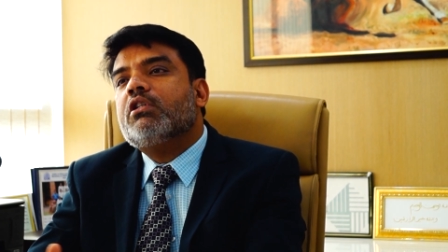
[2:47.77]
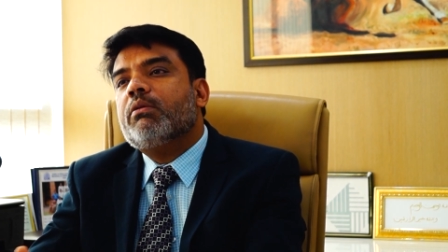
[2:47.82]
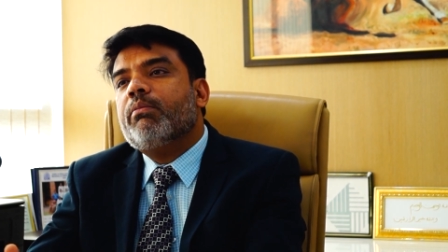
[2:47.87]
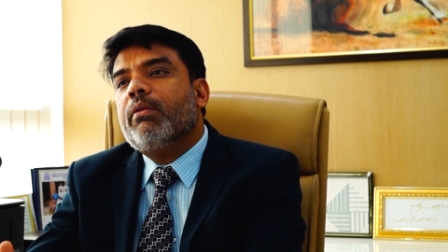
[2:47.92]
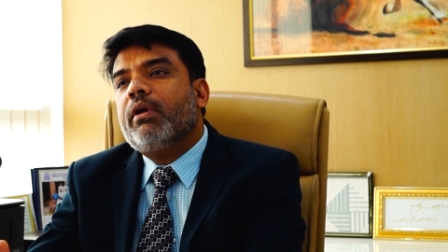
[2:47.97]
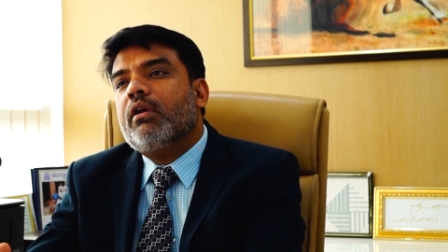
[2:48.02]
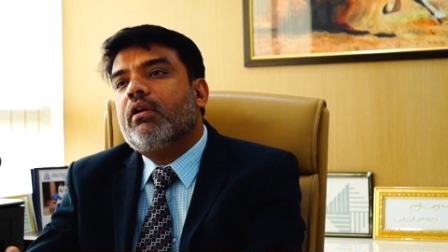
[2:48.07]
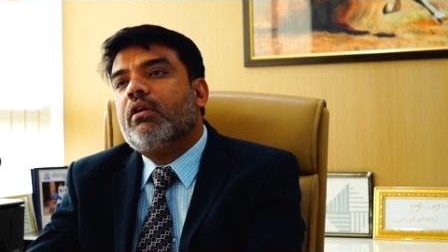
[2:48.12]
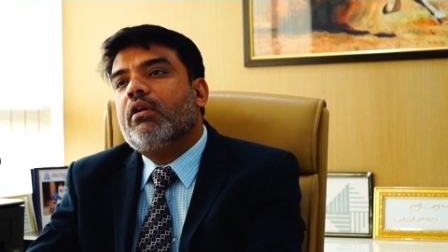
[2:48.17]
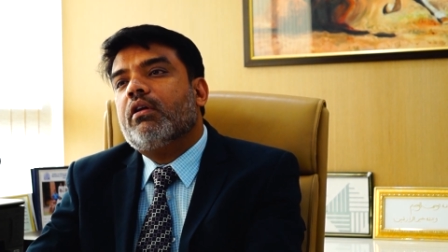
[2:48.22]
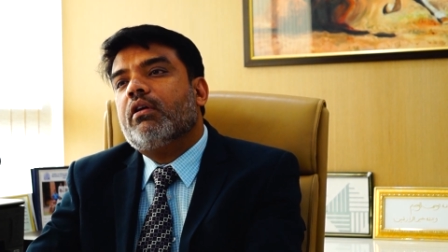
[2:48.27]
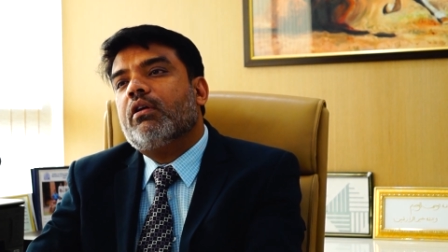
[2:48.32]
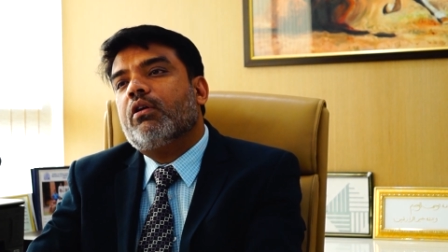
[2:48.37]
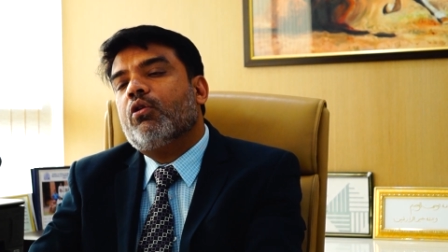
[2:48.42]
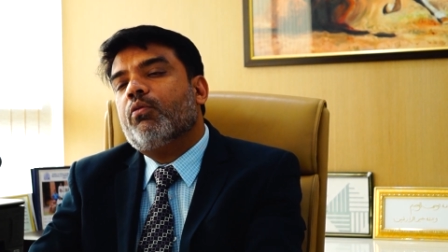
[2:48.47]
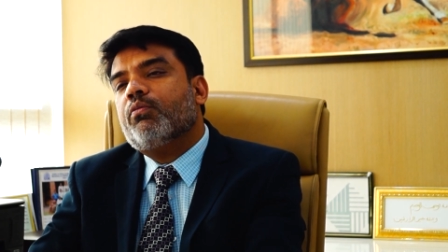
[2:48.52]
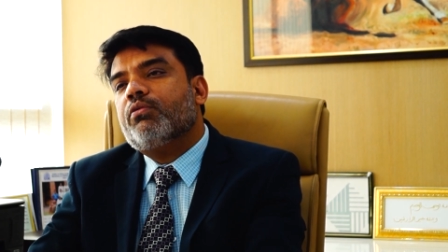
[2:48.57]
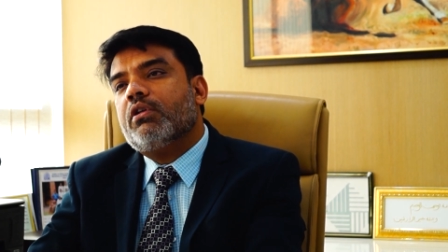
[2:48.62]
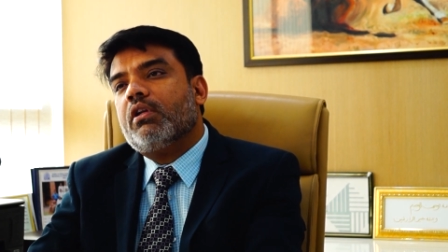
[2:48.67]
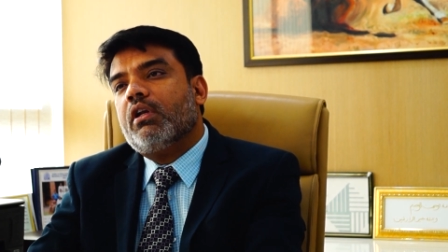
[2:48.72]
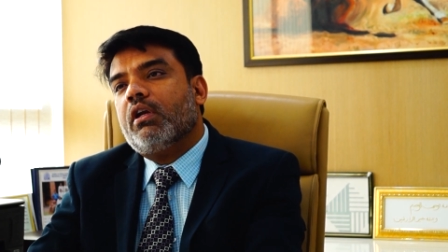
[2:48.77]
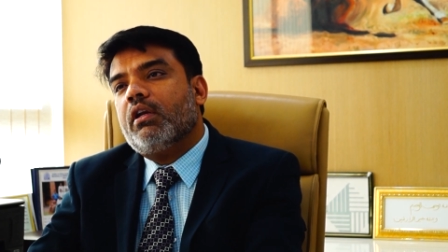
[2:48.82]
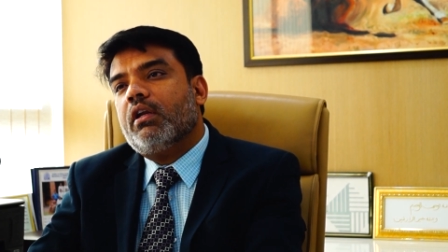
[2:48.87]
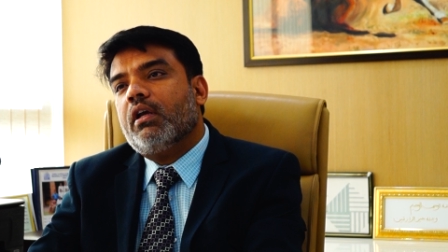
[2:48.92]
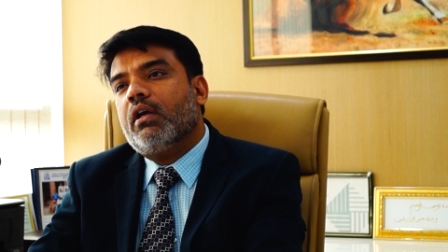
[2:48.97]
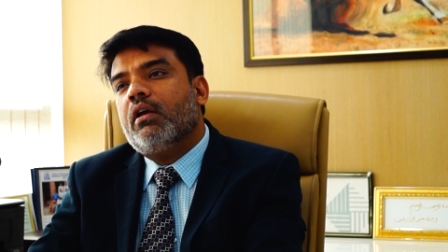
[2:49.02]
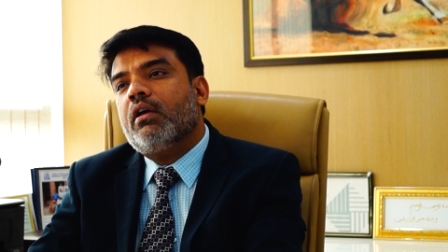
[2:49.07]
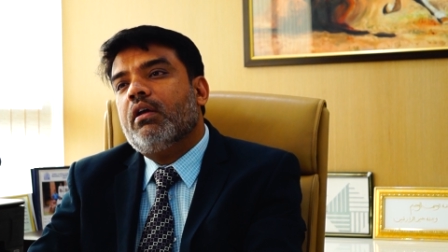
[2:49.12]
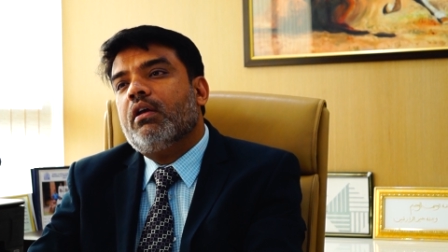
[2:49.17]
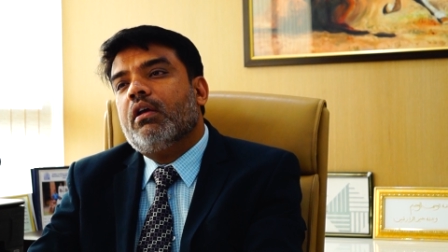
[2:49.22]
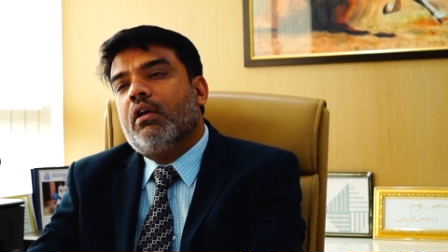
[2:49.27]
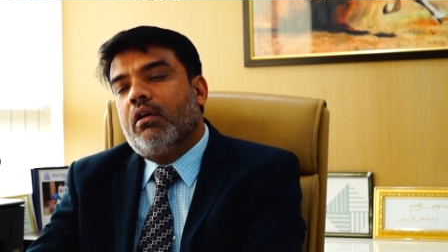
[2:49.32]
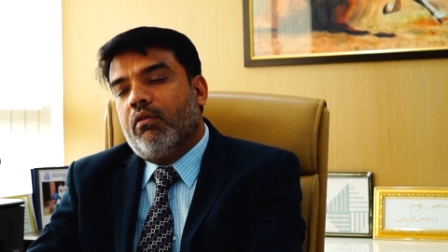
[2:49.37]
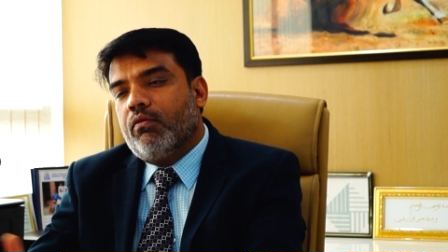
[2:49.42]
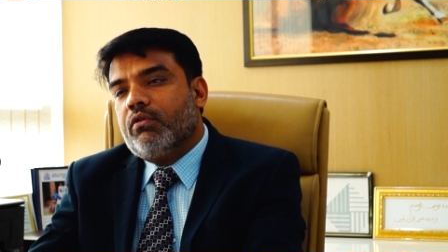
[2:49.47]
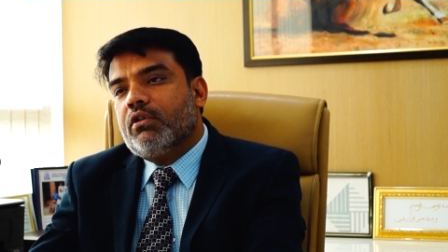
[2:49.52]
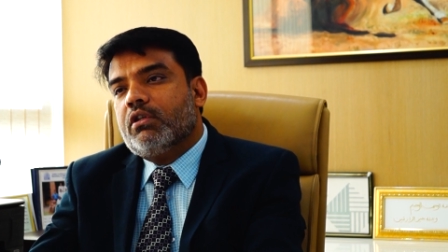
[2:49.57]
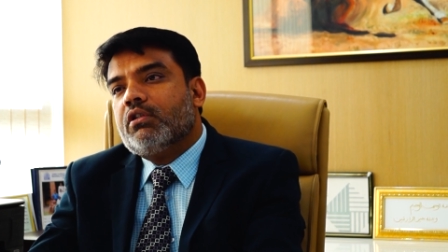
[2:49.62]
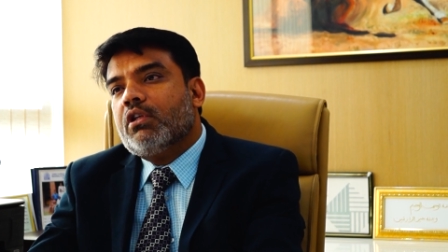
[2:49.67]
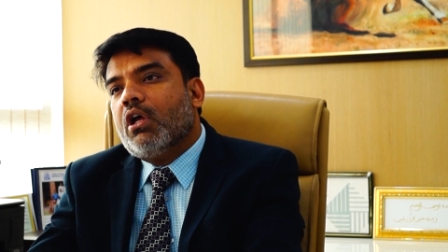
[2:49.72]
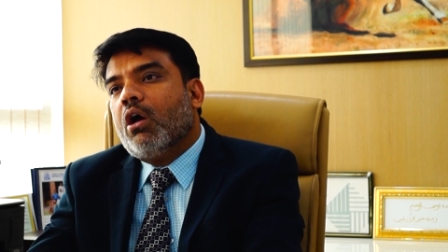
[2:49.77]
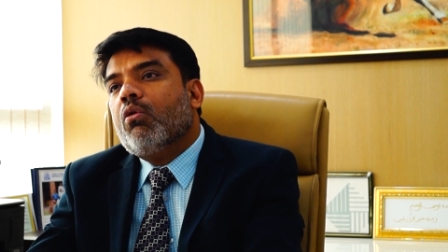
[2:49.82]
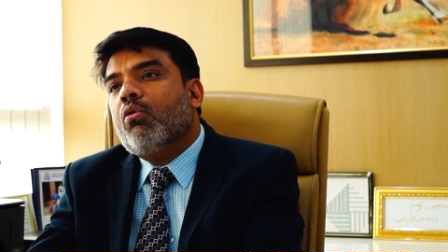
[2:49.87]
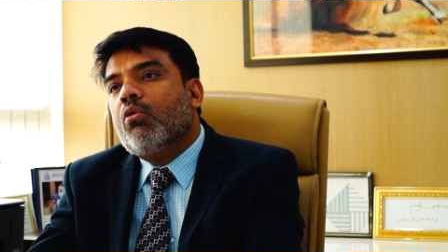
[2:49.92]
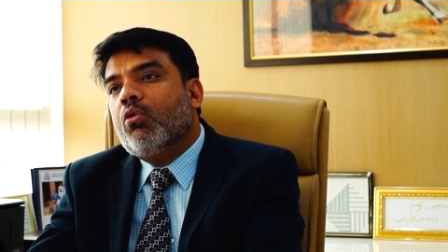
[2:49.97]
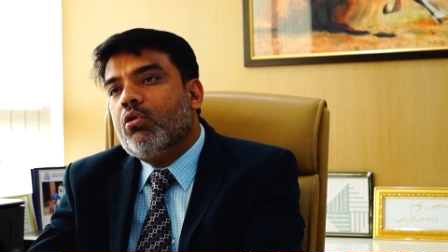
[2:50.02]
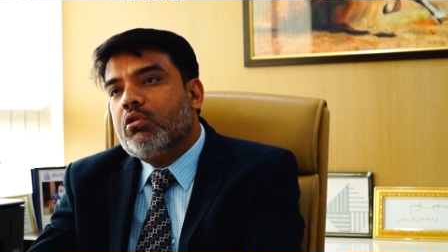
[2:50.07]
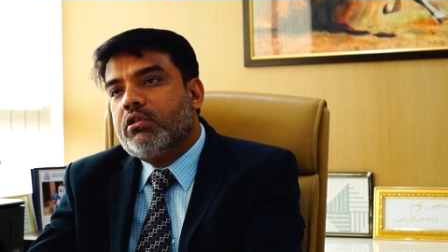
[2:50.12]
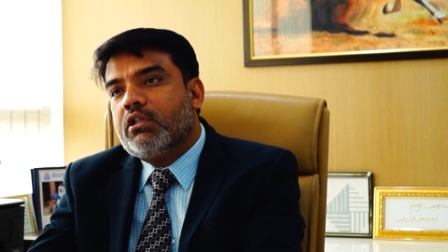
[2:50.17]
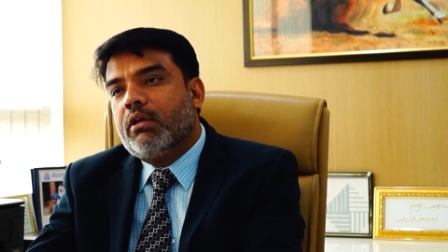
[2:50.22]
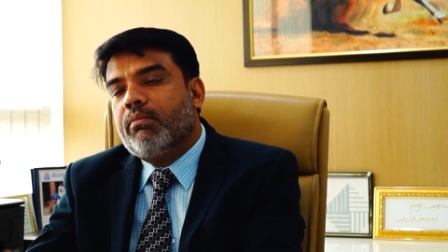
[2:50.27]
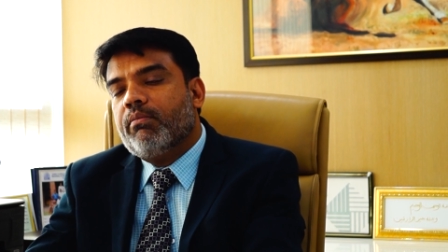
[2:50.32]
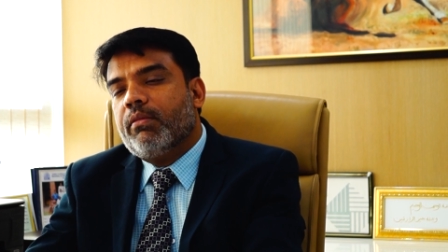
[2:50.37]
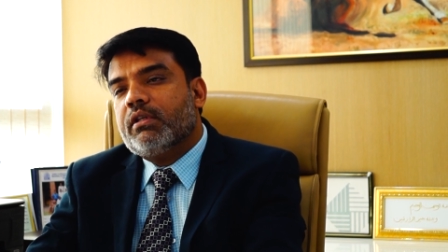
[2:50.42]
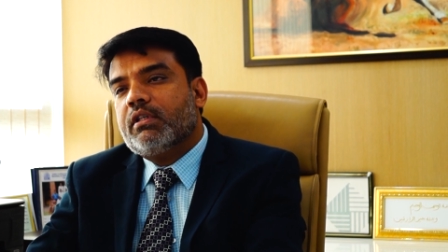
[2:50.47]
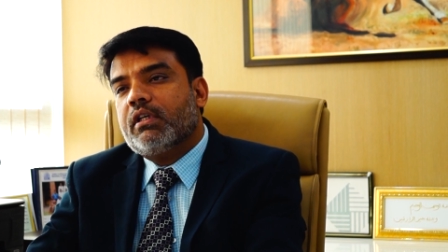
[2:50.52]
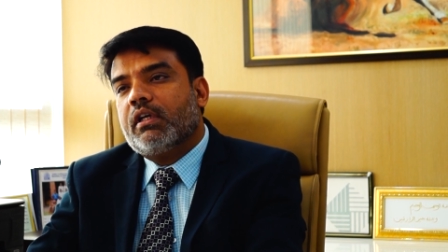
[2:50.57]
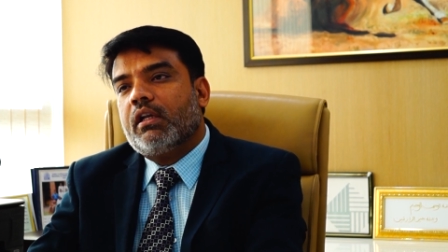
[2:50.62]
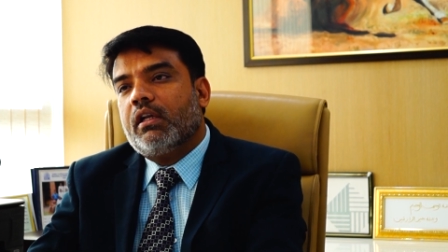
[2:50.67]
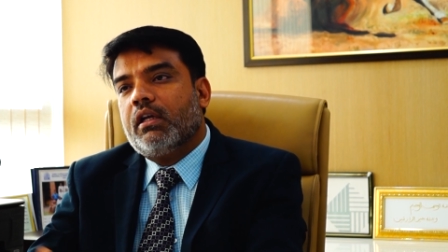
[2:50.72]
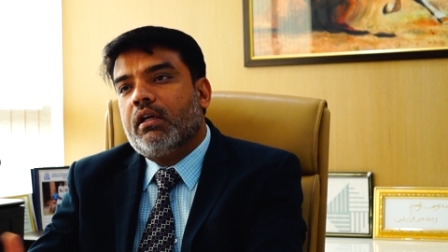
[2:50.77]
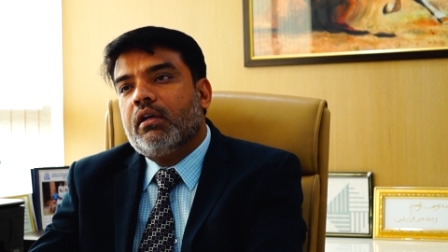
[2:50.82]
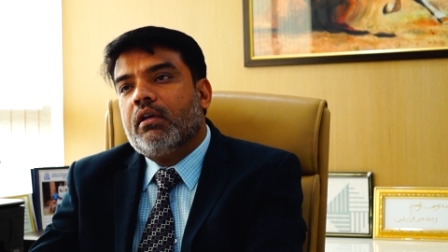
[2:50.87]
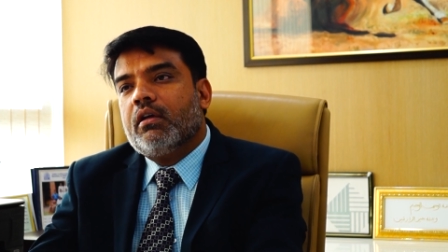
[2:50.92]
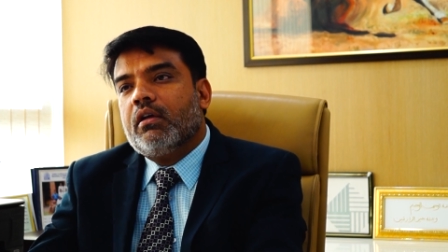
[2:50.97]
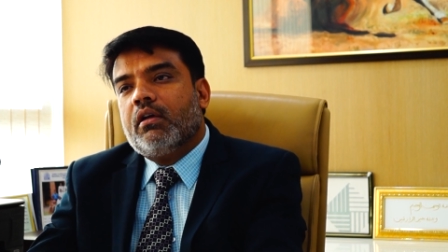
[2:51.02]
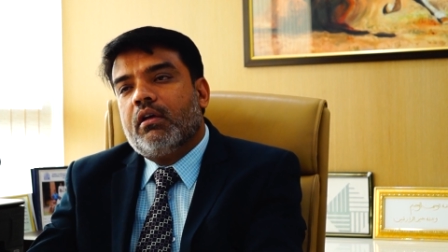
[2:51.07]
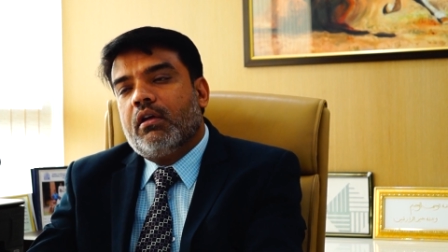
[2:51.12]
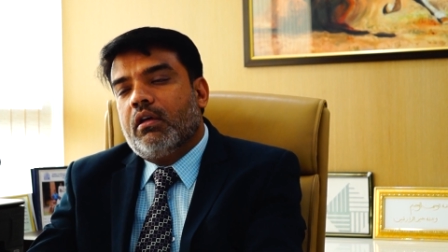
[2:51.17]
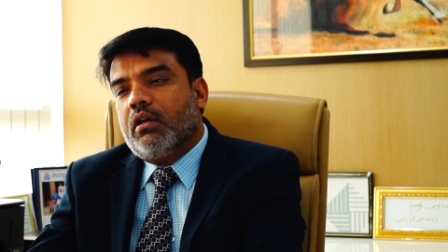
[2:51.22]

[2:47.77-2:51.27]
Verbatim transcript: cement uh, groups in India, which is now wholesome basically, mm.